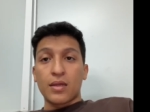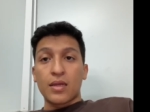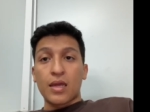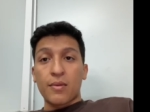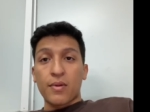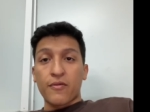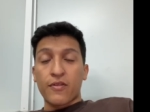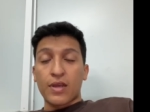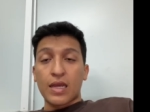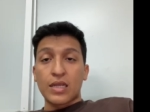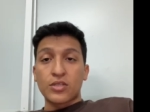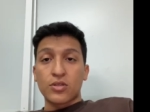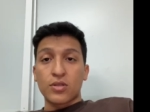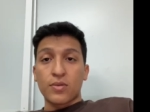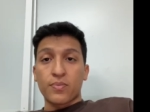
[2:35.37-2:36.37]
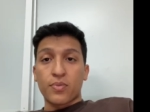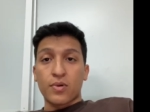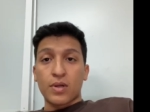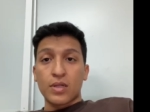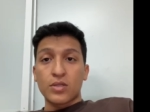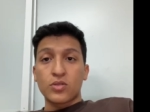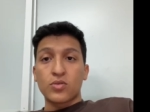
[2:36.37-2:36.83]
gamification
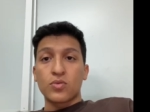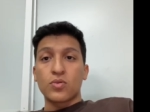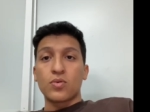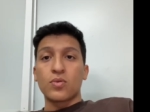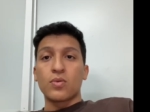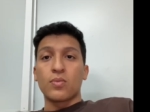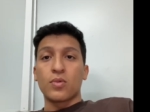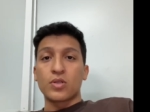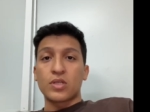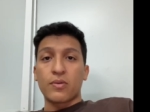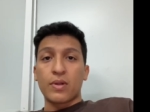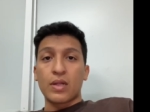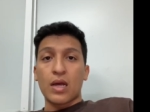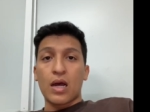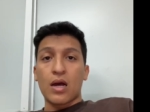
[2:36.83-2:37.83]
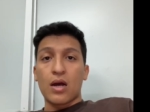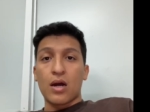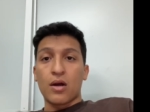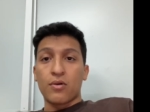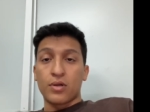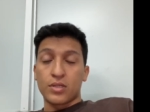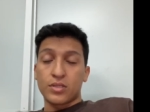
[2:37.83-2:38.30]
important to motivate
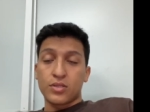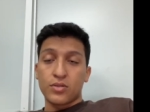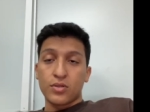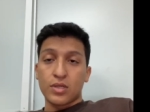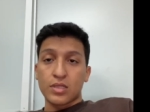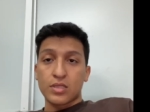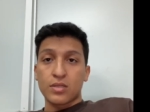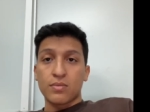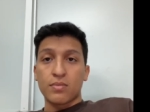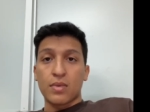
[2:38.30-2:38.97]
our students,